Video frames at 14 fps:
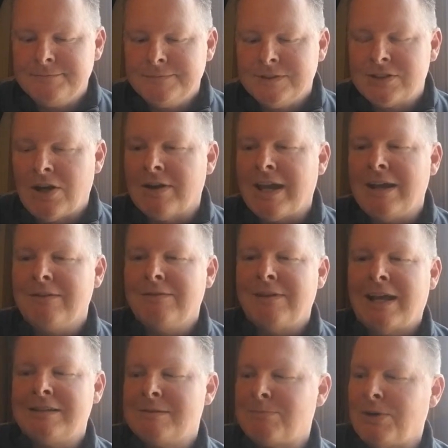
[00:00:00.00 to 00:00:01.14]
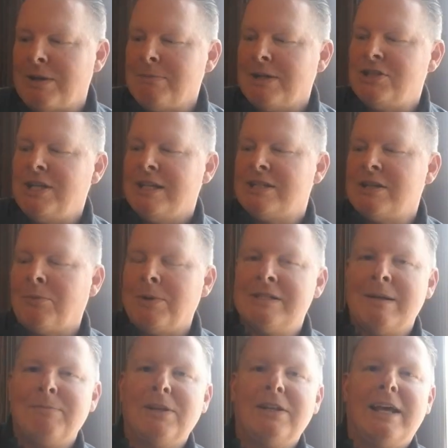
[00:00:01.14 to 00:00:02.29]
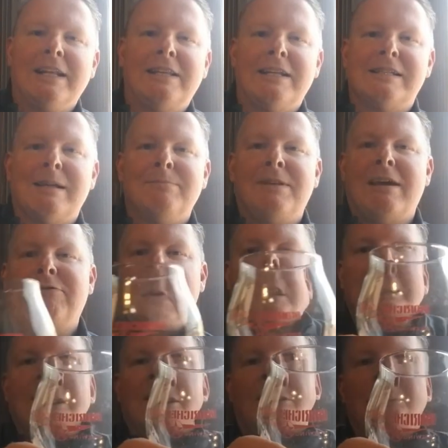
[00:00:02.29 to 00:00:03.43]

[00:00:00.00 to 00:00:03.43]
so, okay, that's pretty much it. So with something like this, I'm definitely gonna go